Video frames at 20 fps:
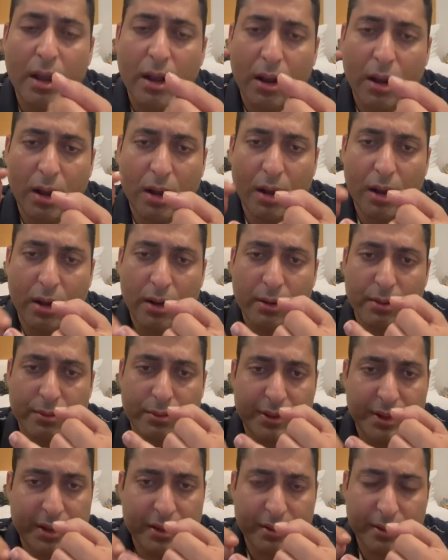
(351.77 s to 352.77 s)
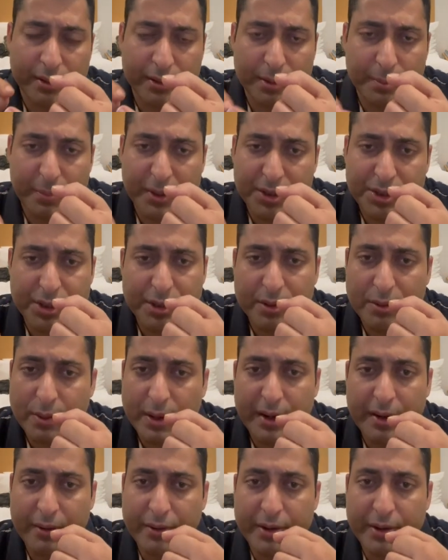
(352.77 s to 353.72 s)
the patient requiring